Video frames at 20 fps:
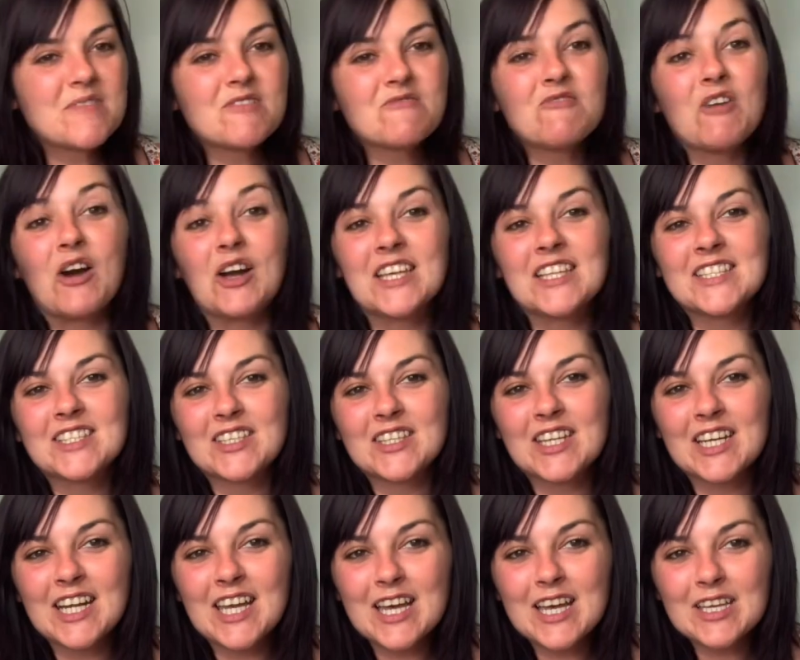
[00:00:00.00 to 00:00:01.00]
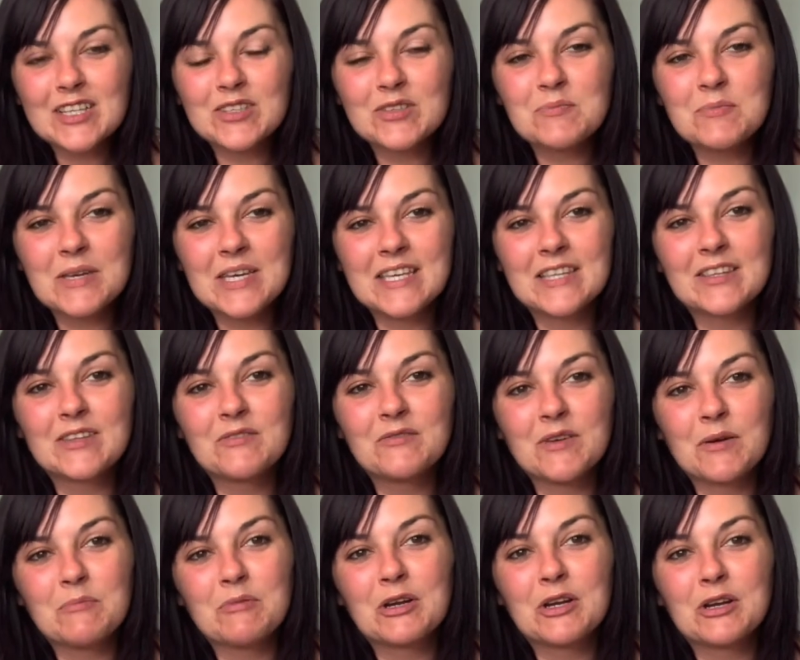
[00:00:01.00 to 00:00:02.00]
Right, so the last piece of
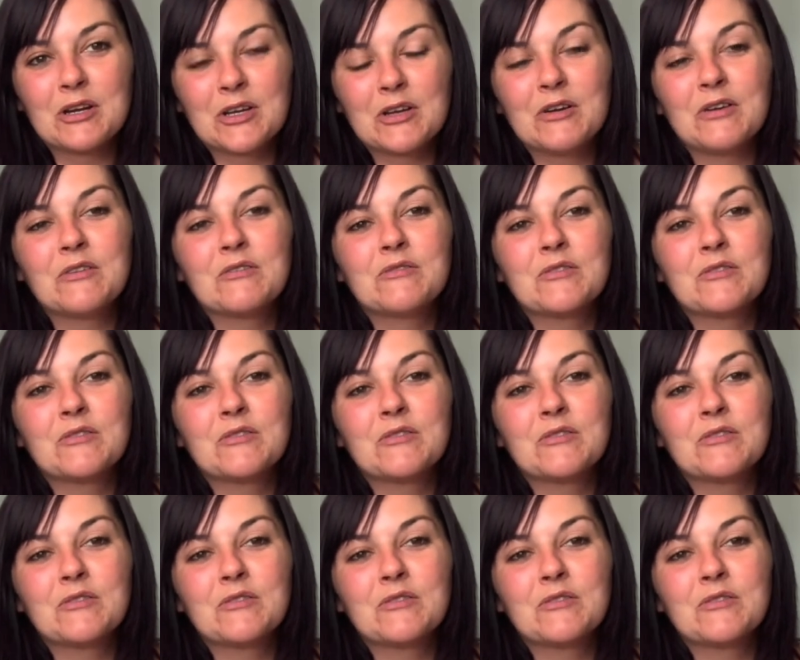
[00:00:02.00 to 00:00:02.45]
fabric I got